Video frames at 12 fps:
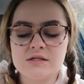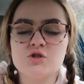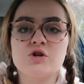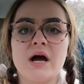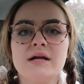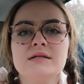
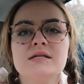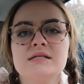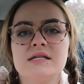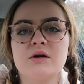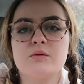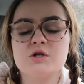try to
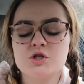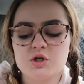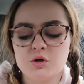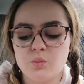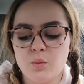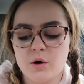distinguish
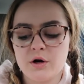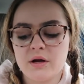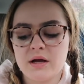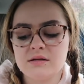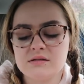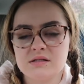your
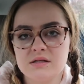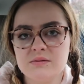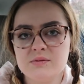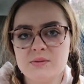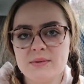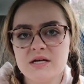work and
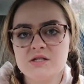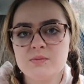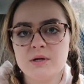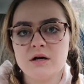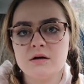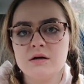sleep space,
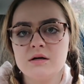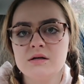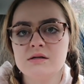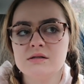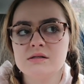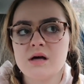
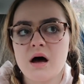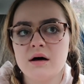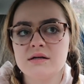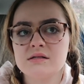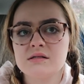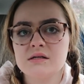because
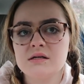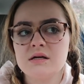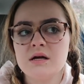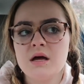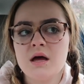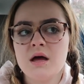honestly,